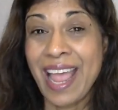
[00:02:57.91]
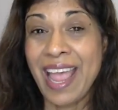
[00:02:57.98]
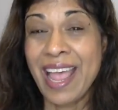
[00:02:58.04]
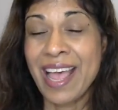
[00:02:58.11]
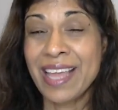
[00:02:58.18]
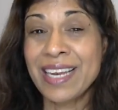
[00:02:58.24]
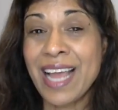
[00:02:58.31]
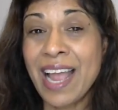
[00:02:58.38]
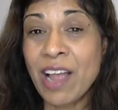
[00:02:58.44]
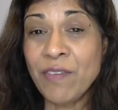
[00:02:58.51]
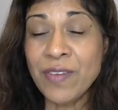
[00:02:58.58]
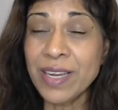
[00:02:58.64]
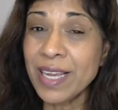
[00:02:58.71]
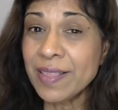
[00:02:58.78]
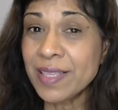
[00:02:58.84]
And I
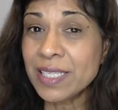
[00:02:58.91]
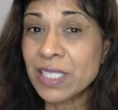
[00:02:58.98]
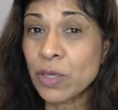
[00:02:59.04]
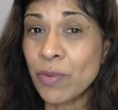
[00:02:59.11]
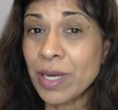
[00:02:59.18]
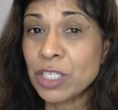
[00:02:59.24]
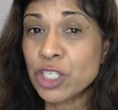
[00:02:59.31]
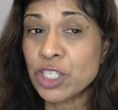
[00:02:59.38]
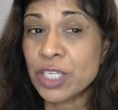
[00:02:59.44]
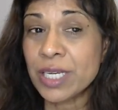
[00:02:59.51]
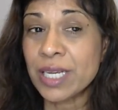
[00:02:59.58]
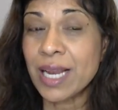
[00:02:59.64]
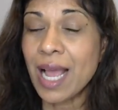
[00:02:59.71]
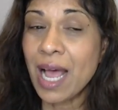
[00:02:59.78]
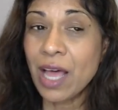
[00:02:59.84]
often get this
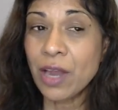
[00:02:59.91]
question,